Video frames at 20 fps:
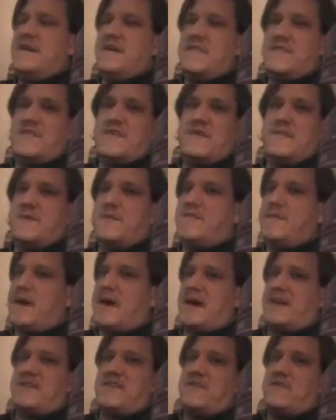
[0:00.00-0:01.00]
it's going to be
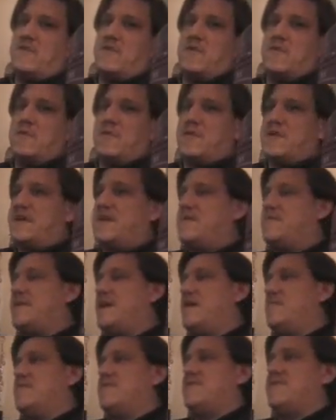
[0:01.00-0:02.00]
back to normal, and I'm going to
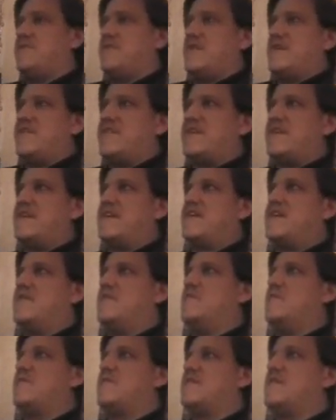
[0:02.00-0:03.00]
be able to do anything I
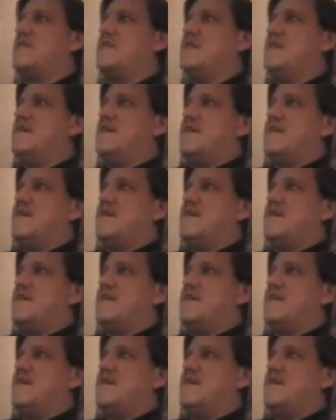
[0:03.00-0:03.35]
could with it